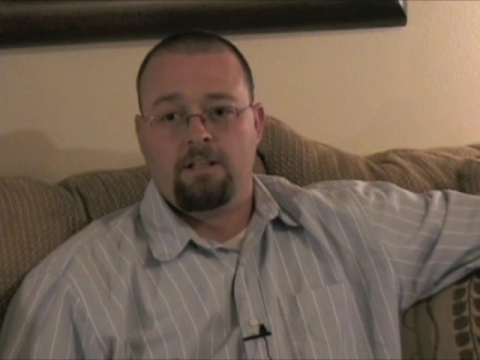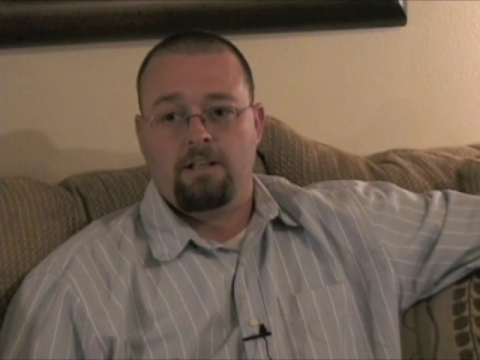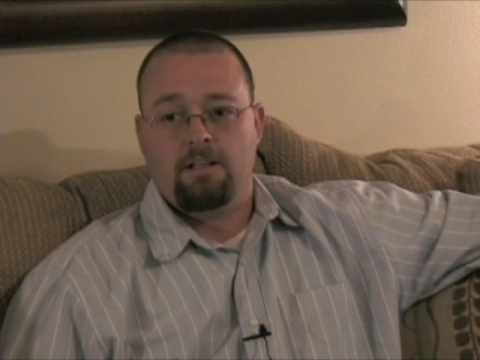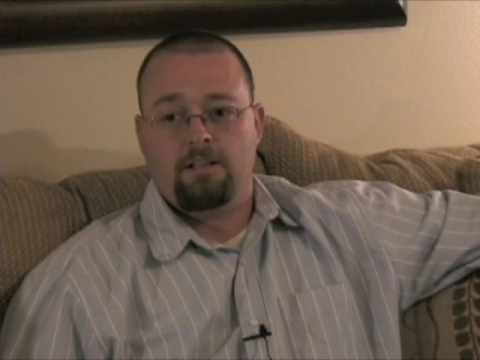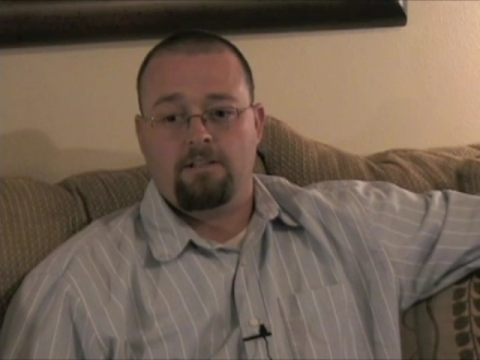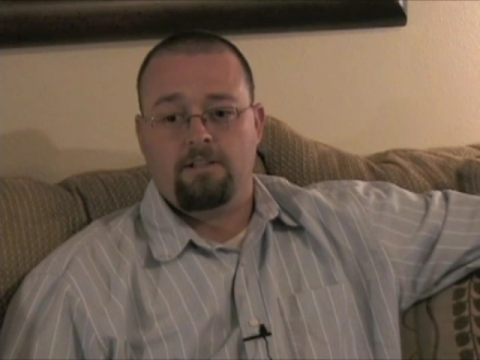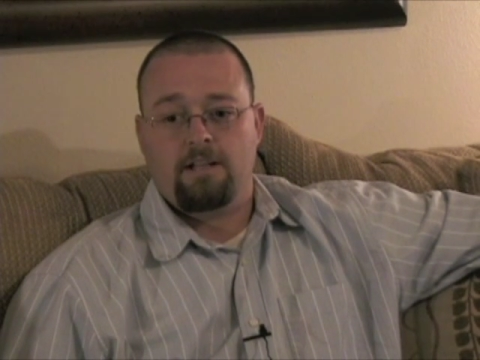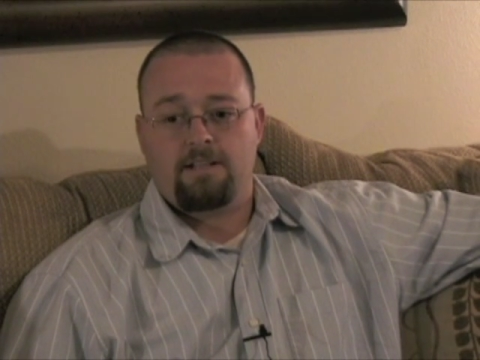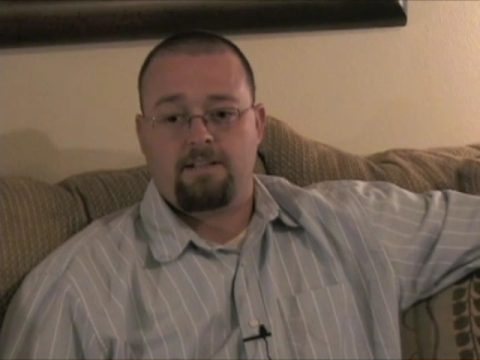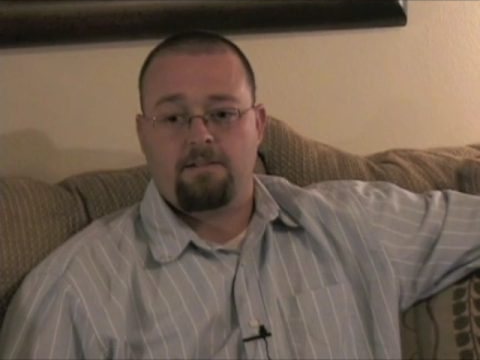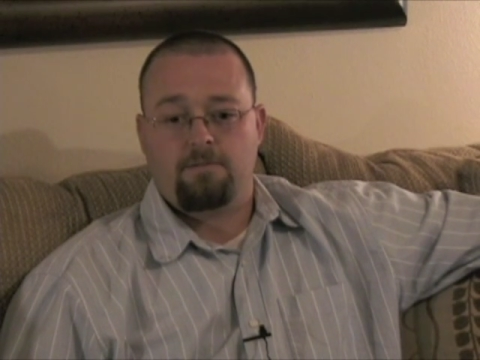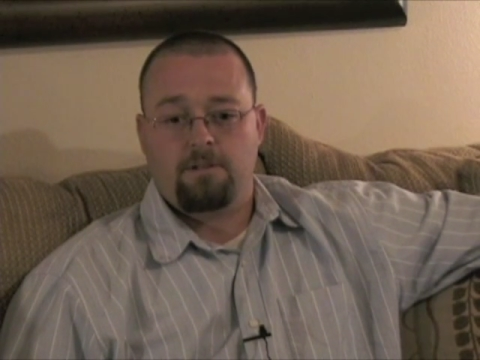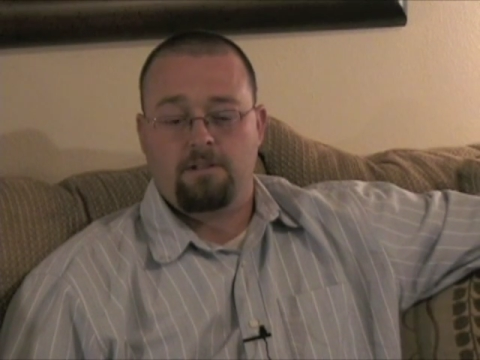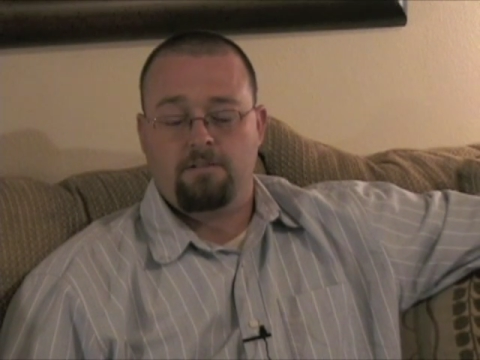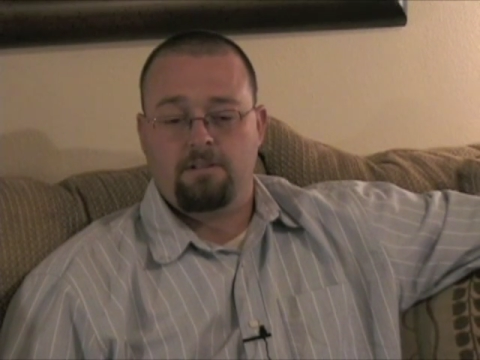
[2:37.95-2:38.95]
I said,
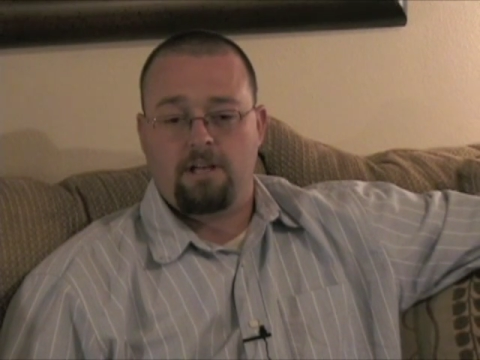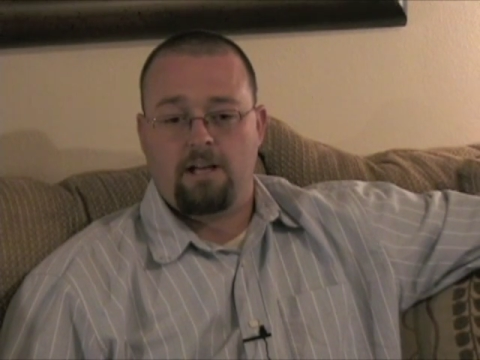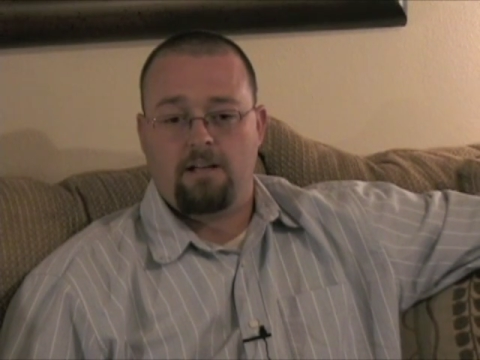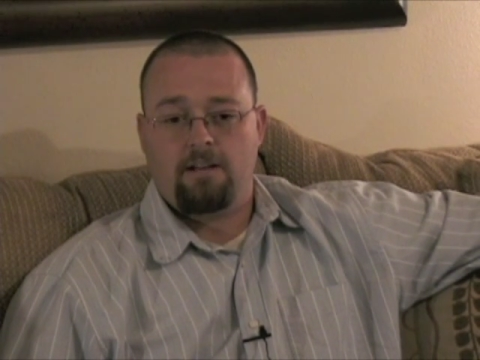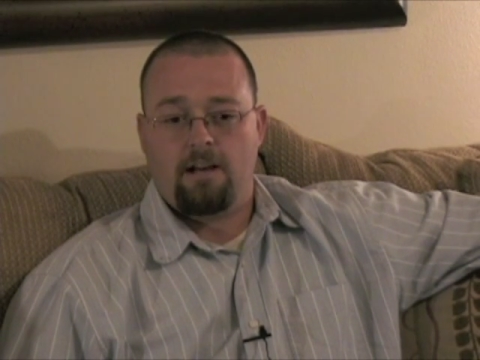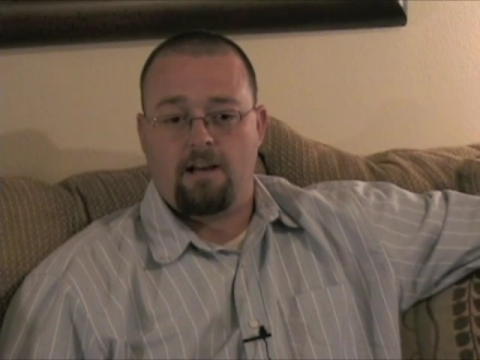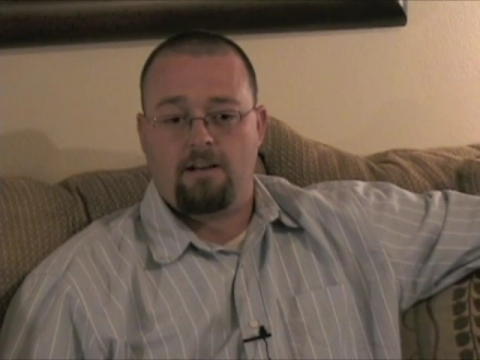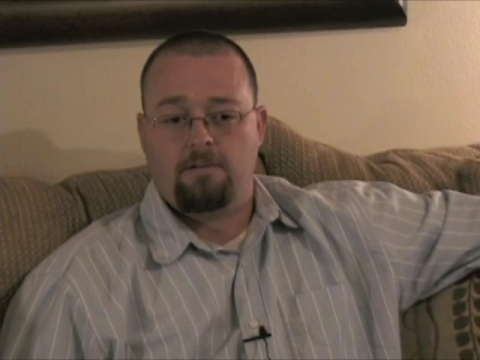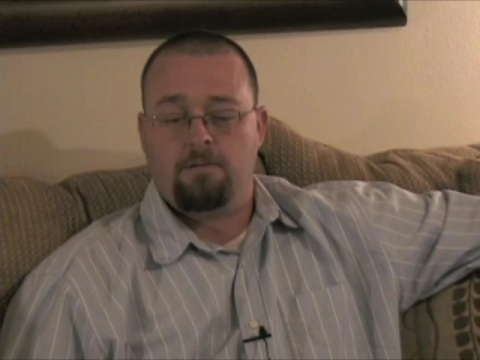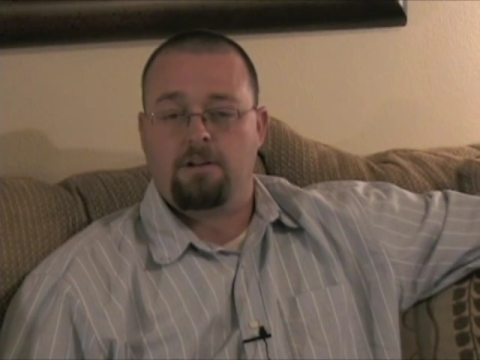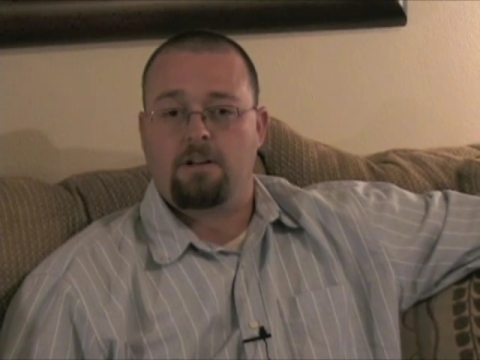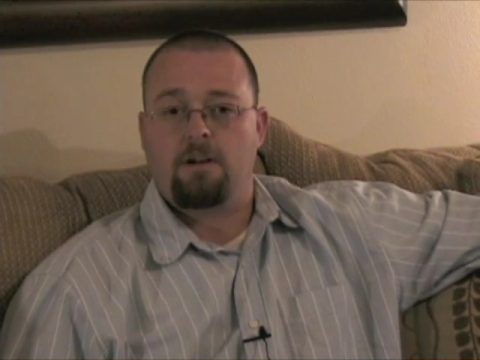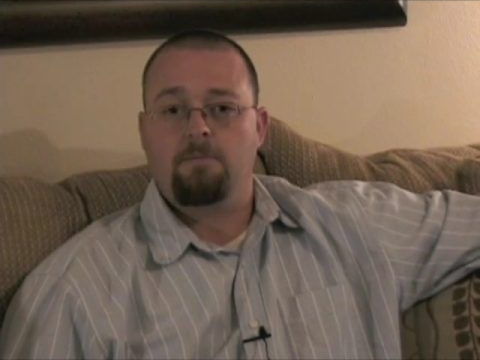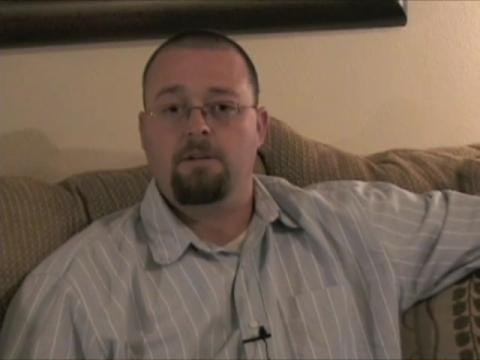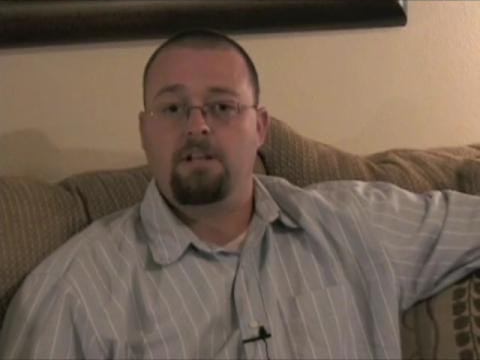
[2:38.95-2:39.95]
well, I don't
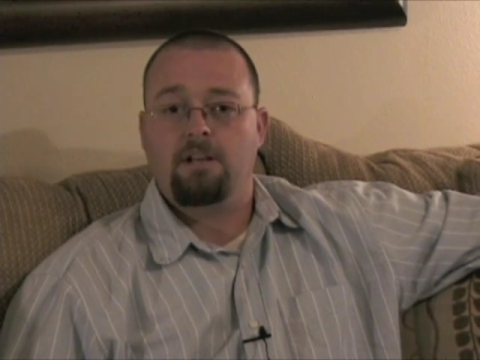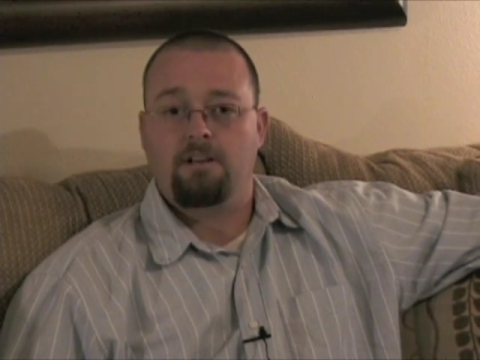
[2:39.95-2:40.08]
want to come in